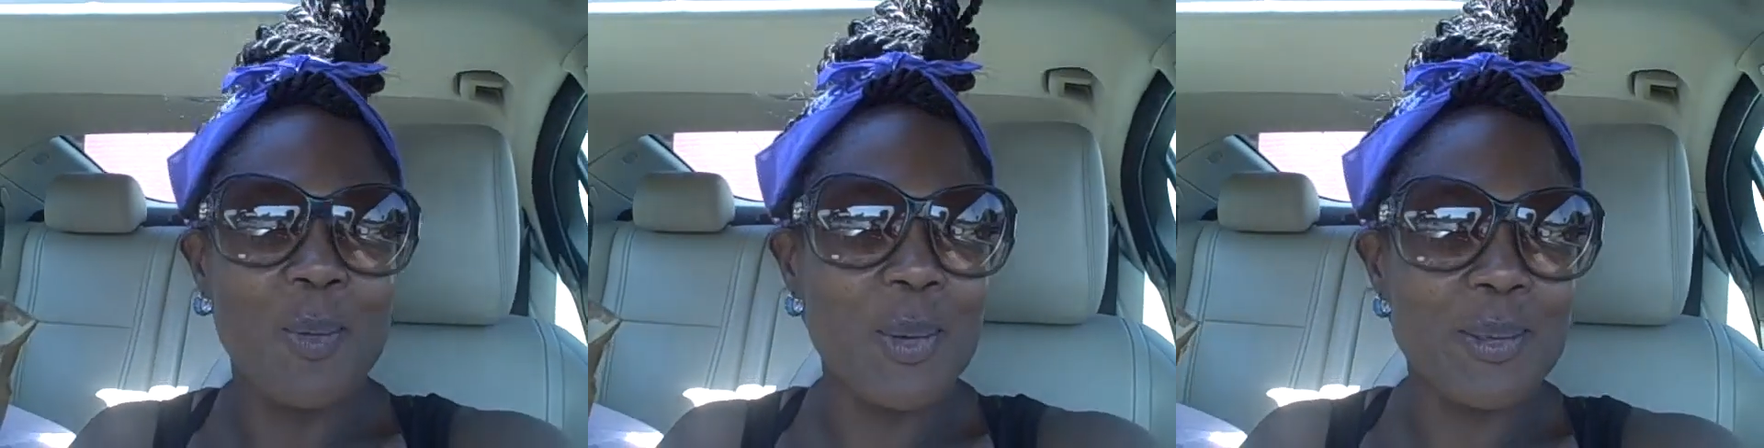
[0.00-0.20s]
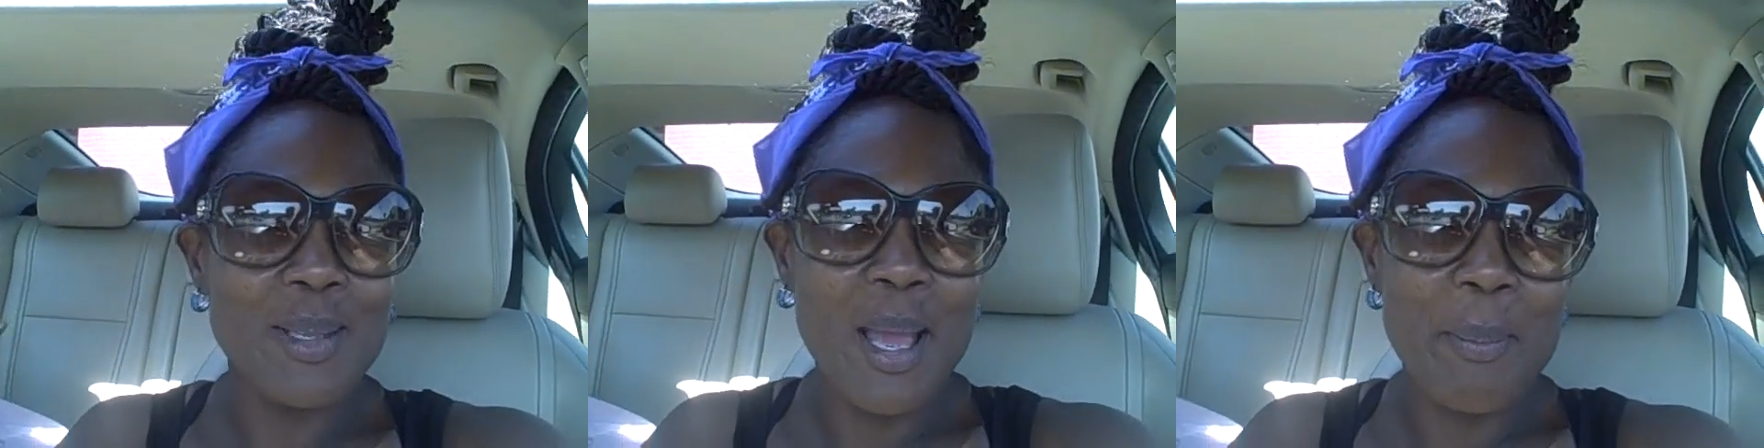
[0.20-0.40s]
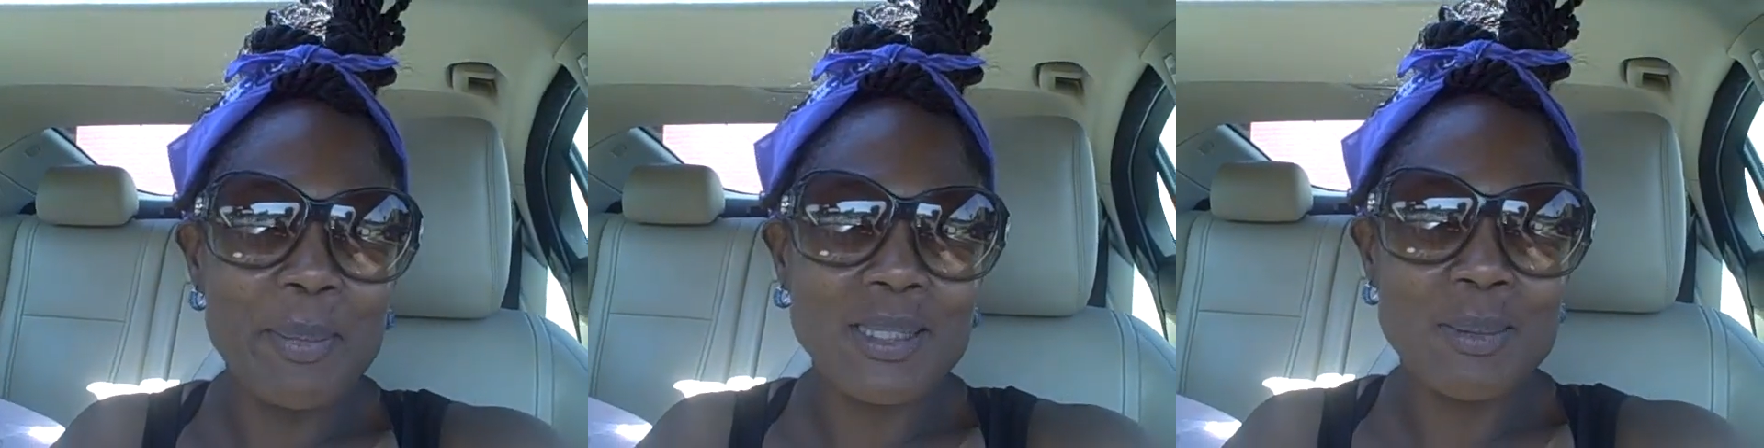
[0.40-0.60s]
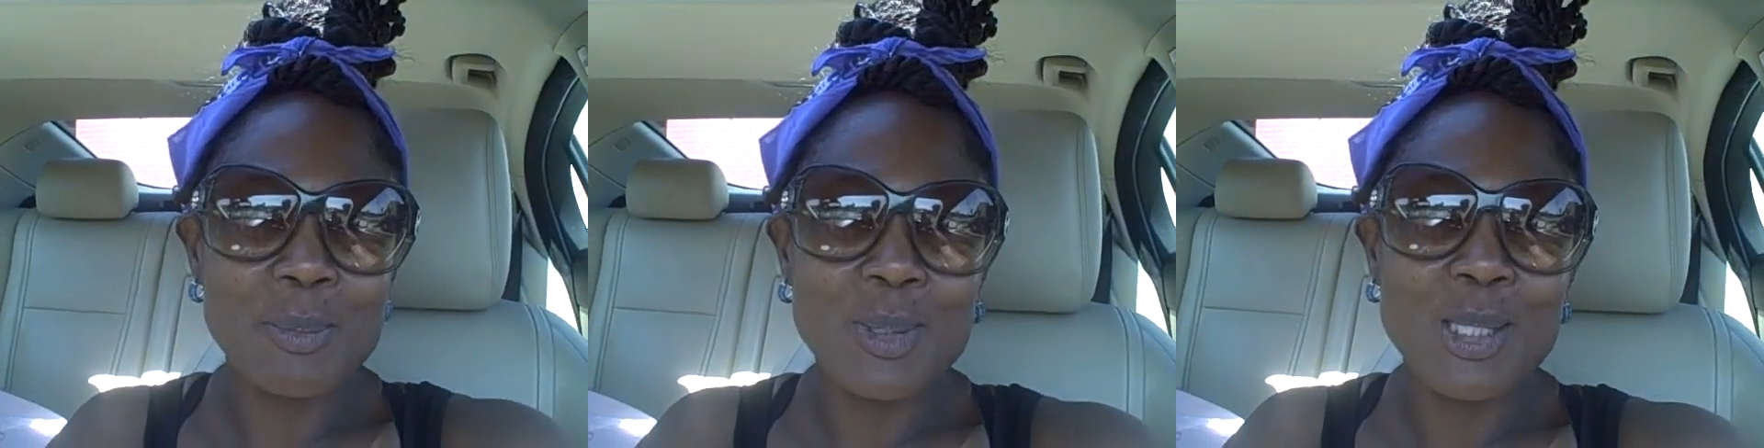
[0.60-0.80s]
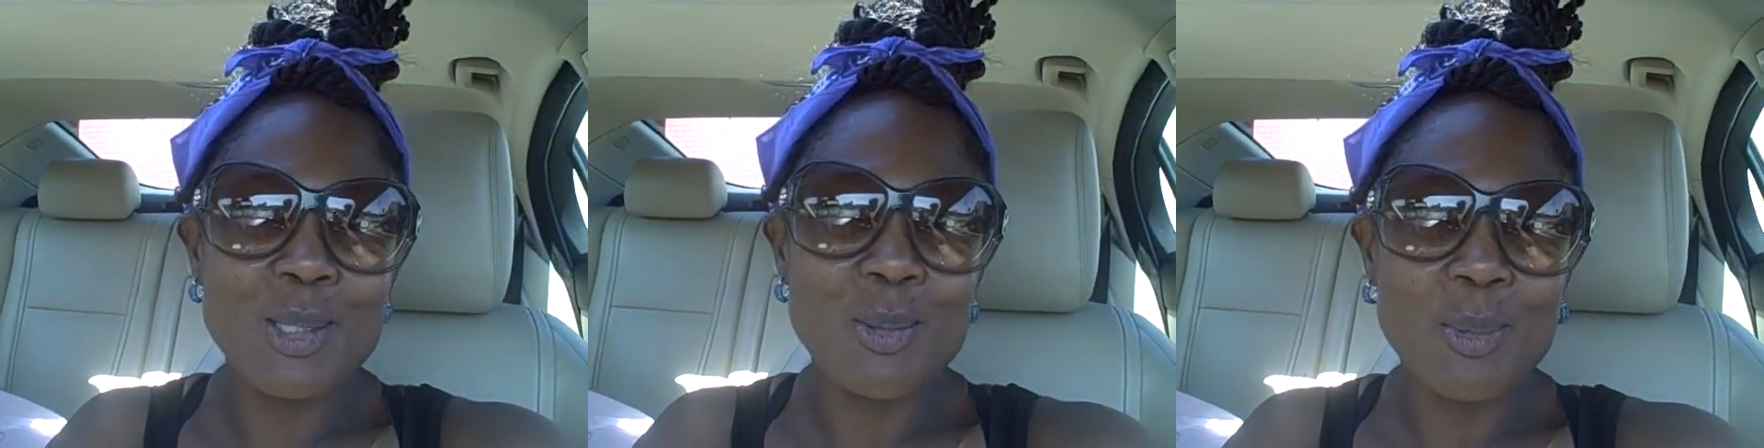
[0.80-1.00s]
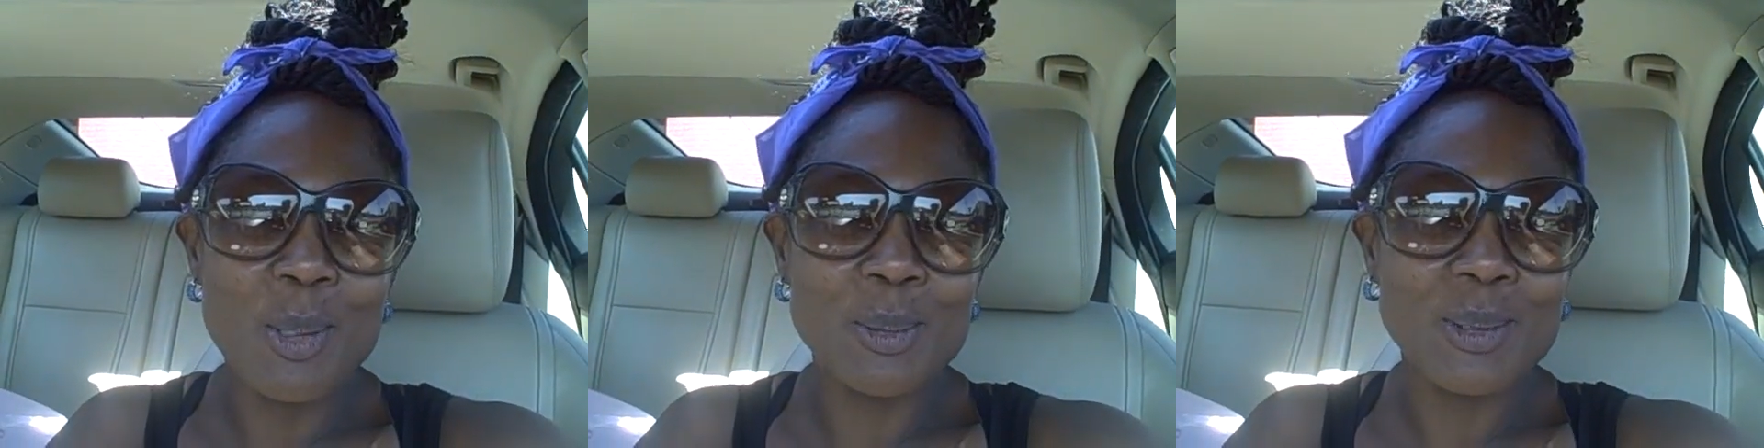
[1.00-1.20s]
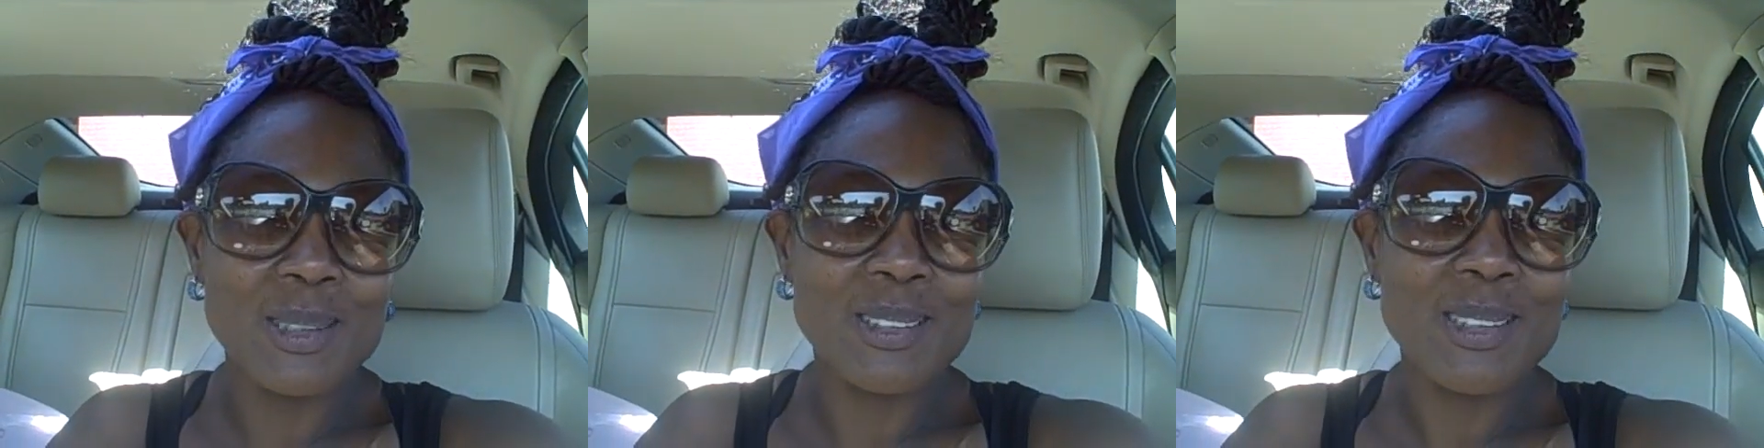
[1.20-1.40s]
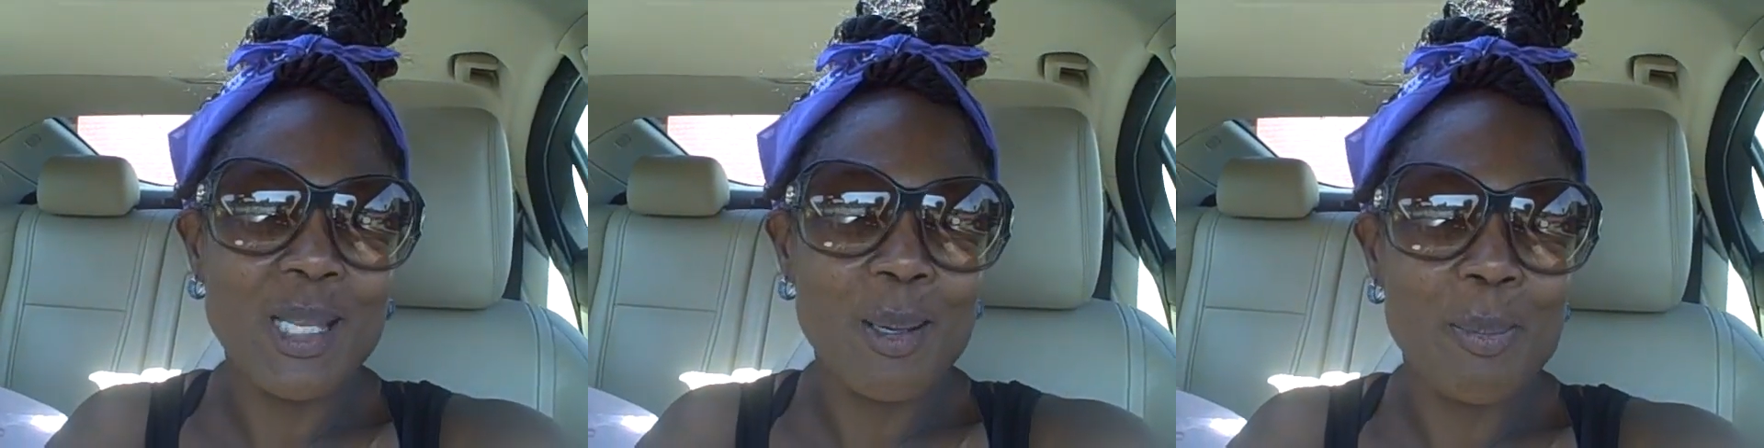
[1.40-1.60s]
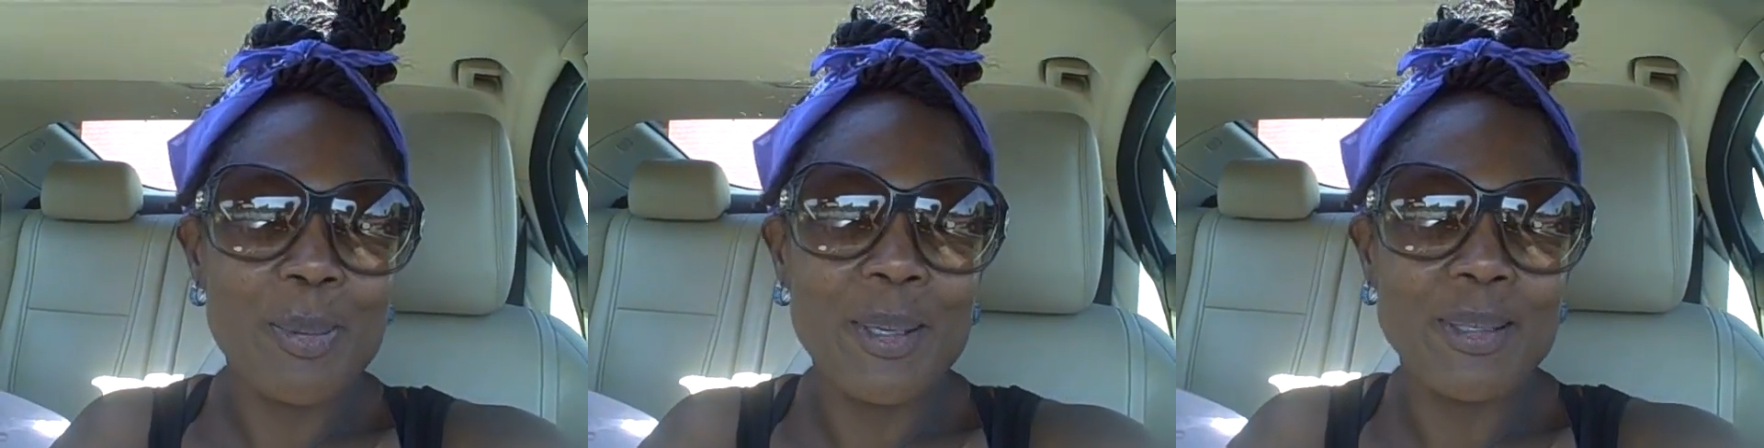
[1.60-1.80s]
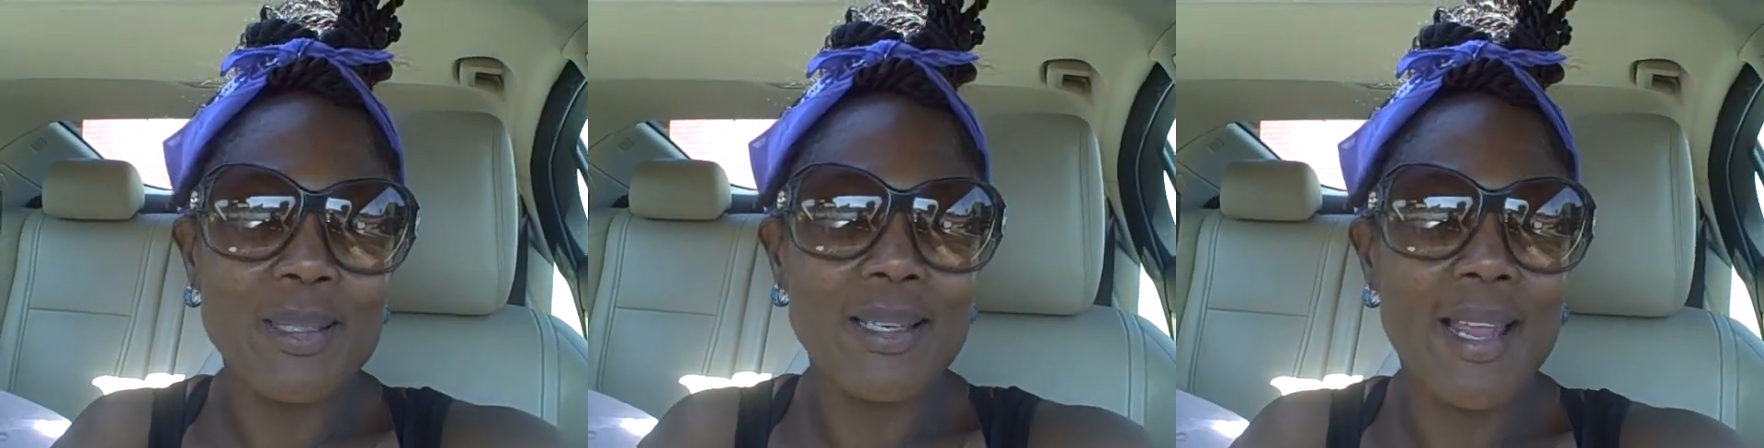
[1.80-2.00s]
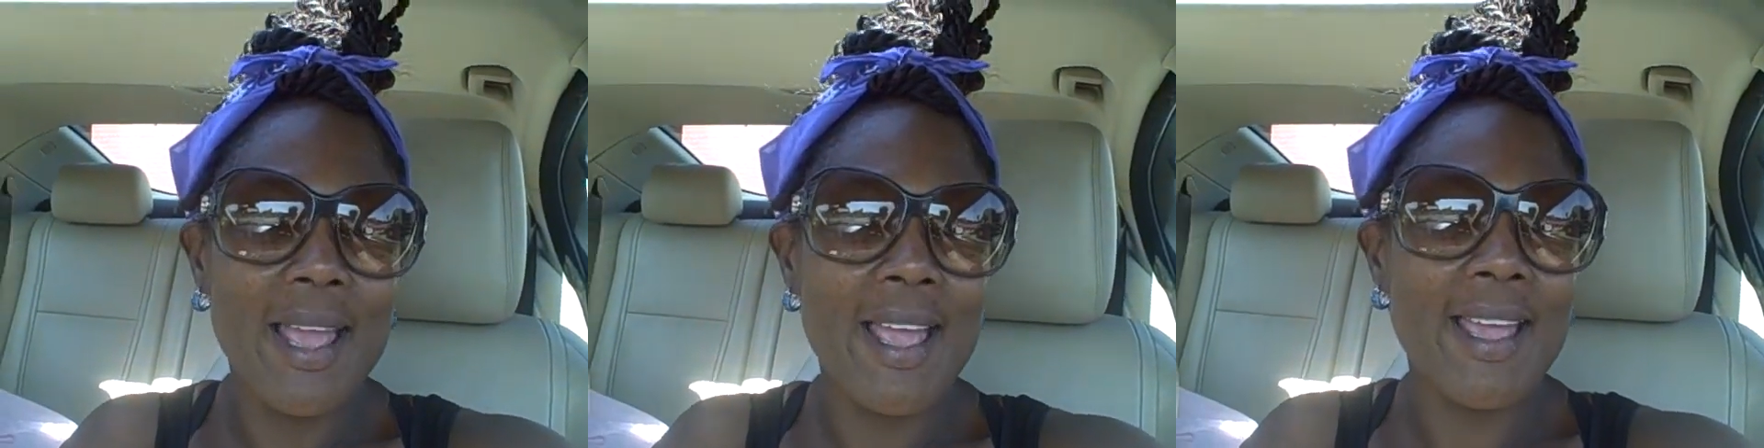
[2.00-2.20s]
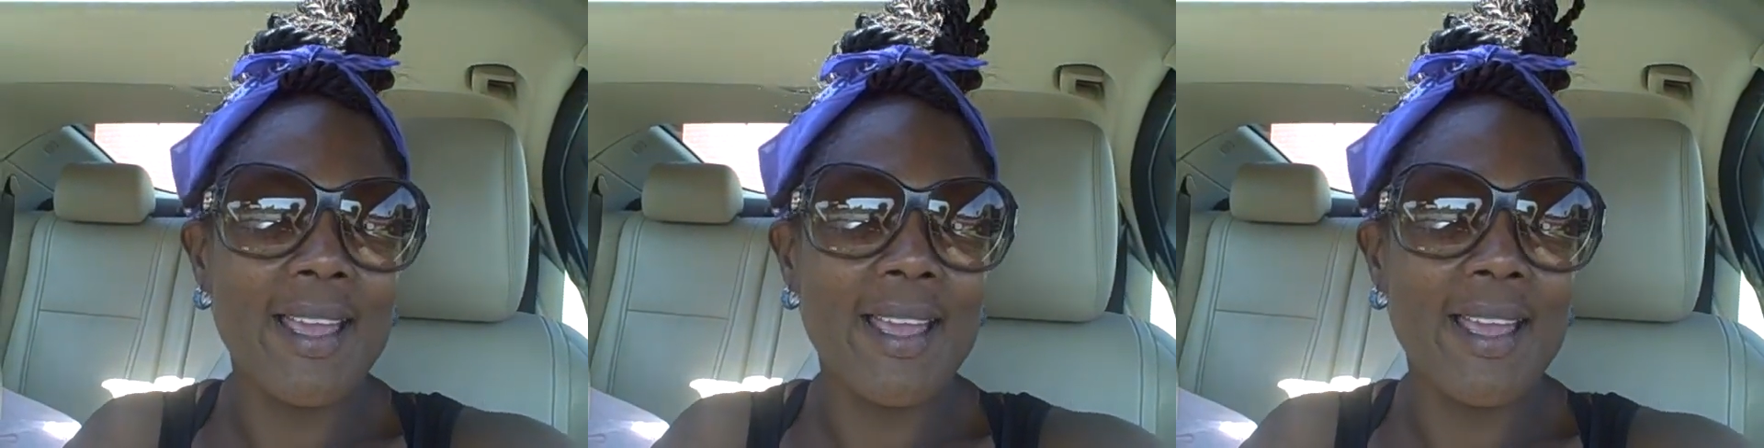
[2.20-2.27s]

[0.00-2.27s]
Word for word: I went and got me some chicharrones and sat up here and